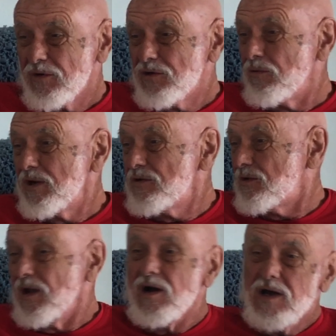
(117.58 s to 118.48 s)
a twenty.
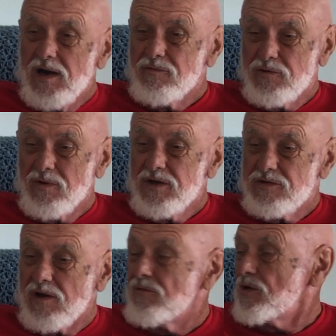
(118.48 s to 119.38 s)
I have
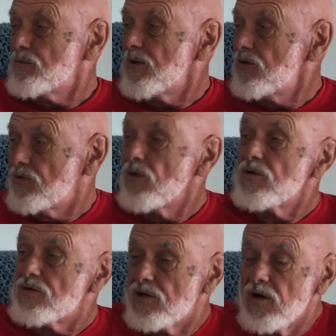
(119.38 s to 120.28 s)
twenty-seven speed. So
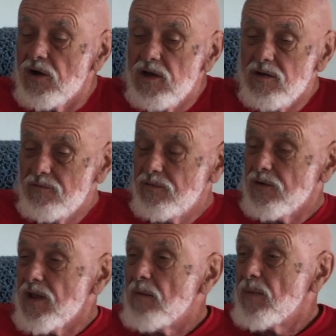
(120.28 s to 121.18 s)
does Sherry, for
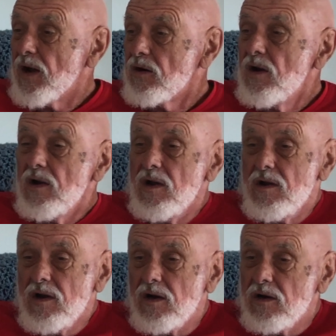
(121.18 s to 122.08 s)
that matter.
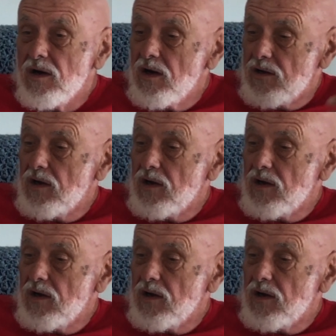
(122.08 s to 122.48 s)
Uh,